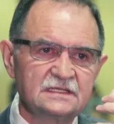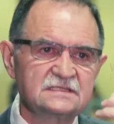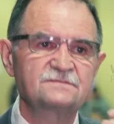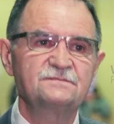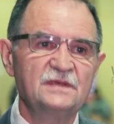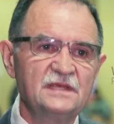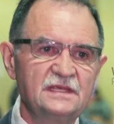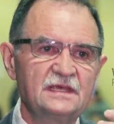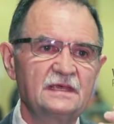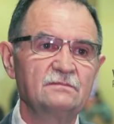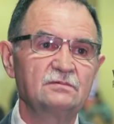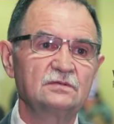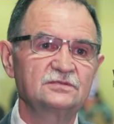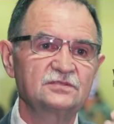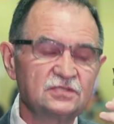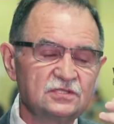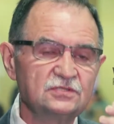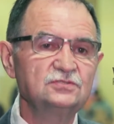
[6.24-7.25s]
is being
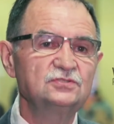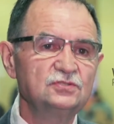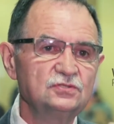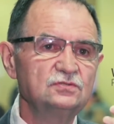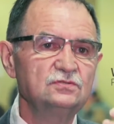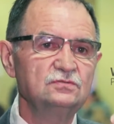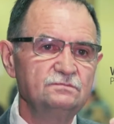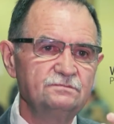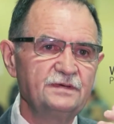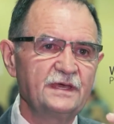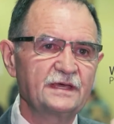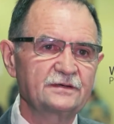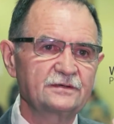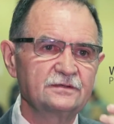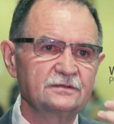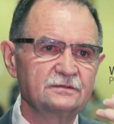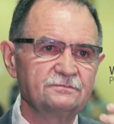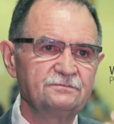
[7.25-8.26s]
able to do
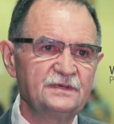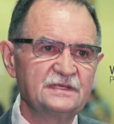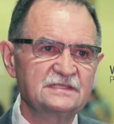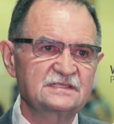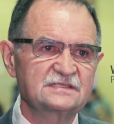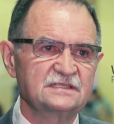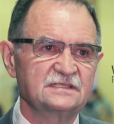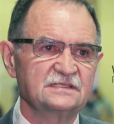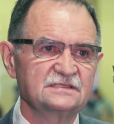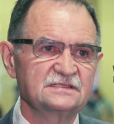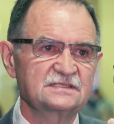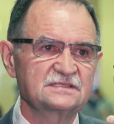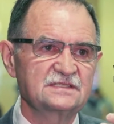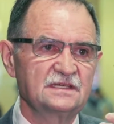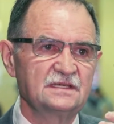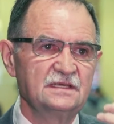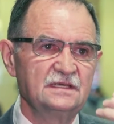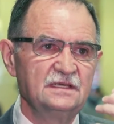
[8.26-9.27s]
better business.
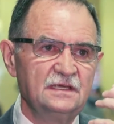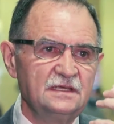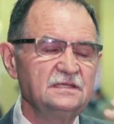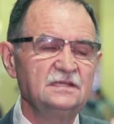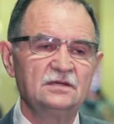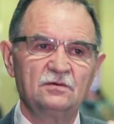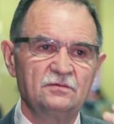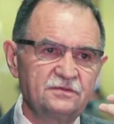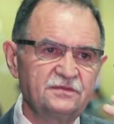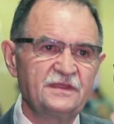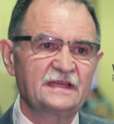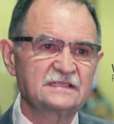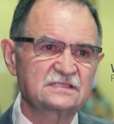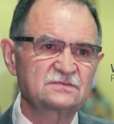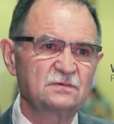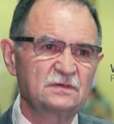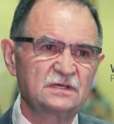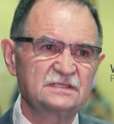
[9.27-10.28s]
You know,
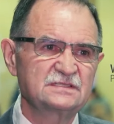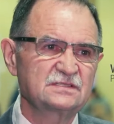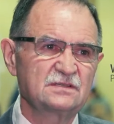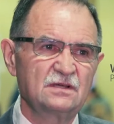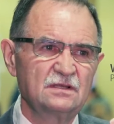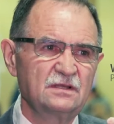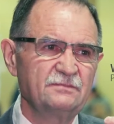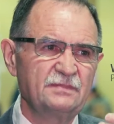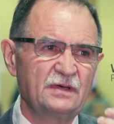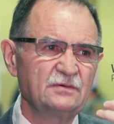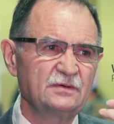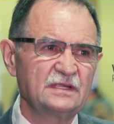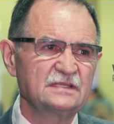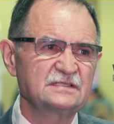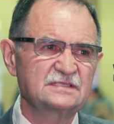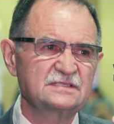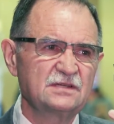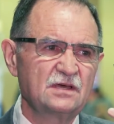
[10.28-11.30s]
that's what it's all about.
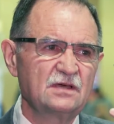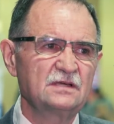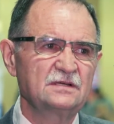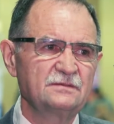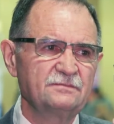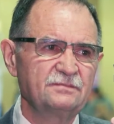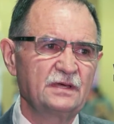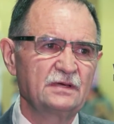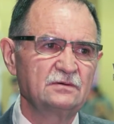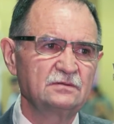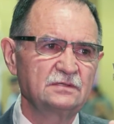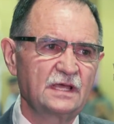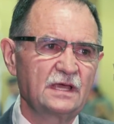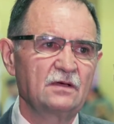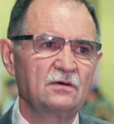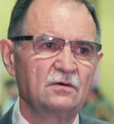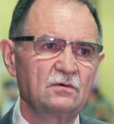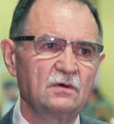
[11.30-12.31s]
It's not about
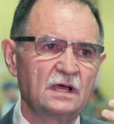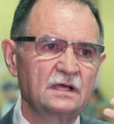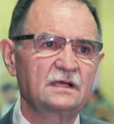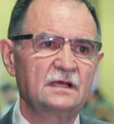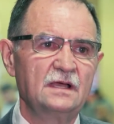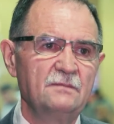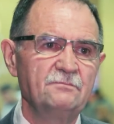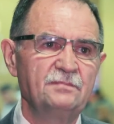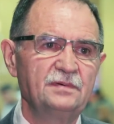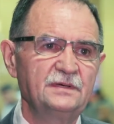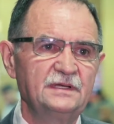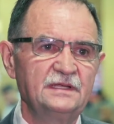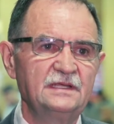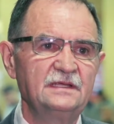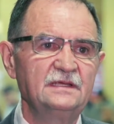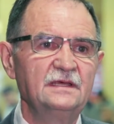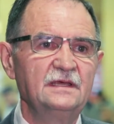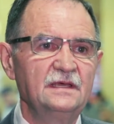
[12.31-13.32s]
how a
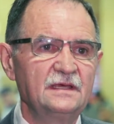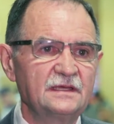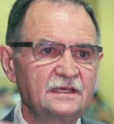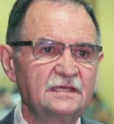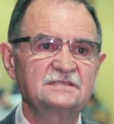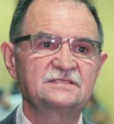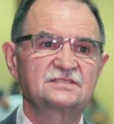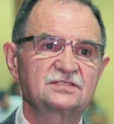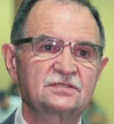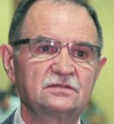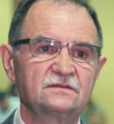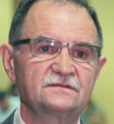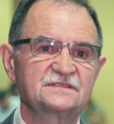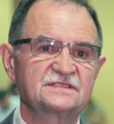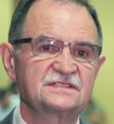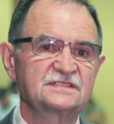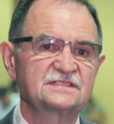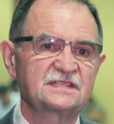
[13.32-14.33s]
company can serve
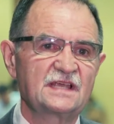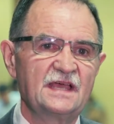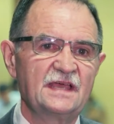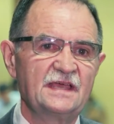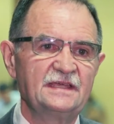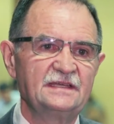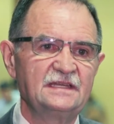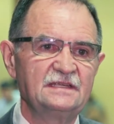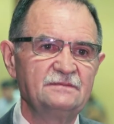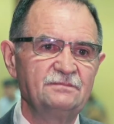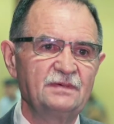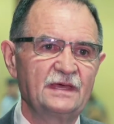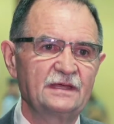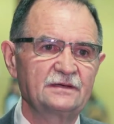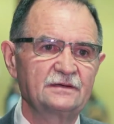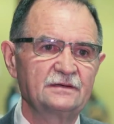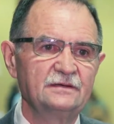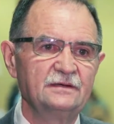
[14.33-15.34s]
society
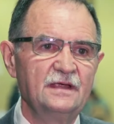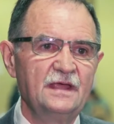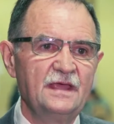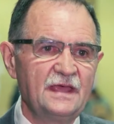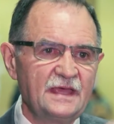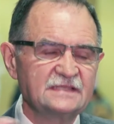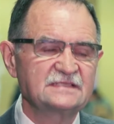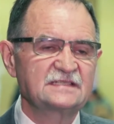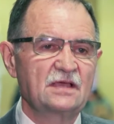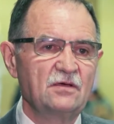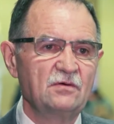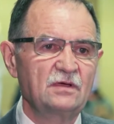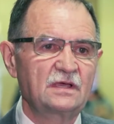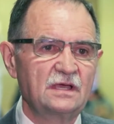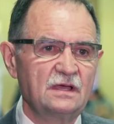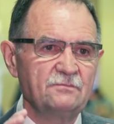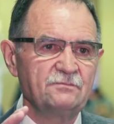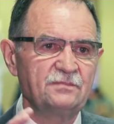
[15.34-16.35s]
better. It's how a
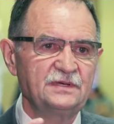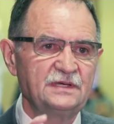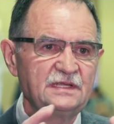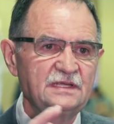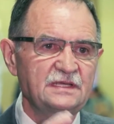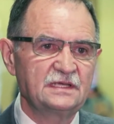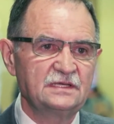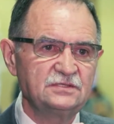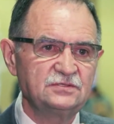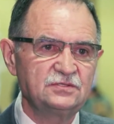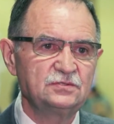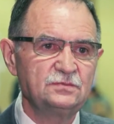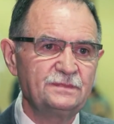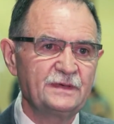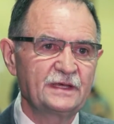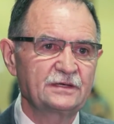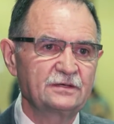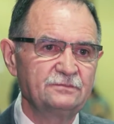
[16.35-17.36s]
company can do
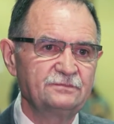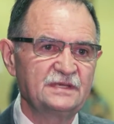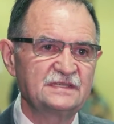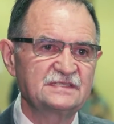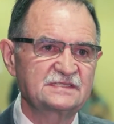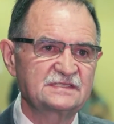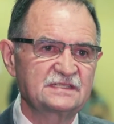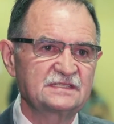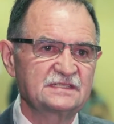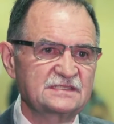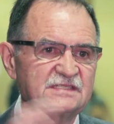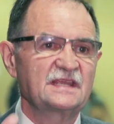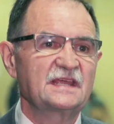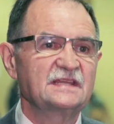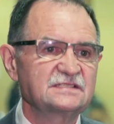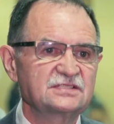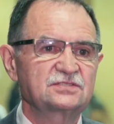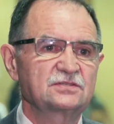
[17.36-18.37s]
better business
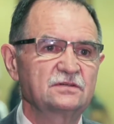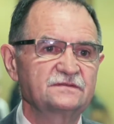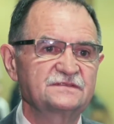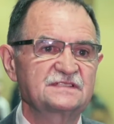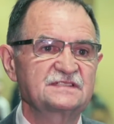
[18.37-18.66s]
and serve